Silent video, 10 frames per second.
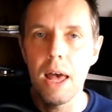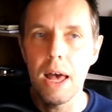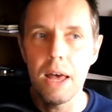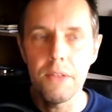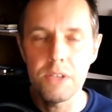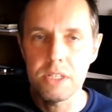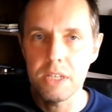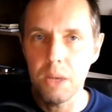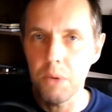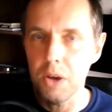
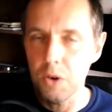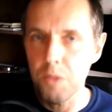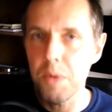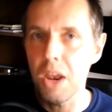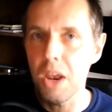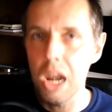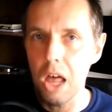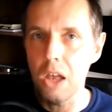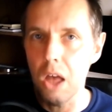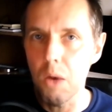It could have been a
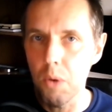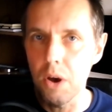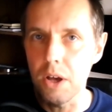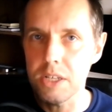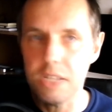lot worse,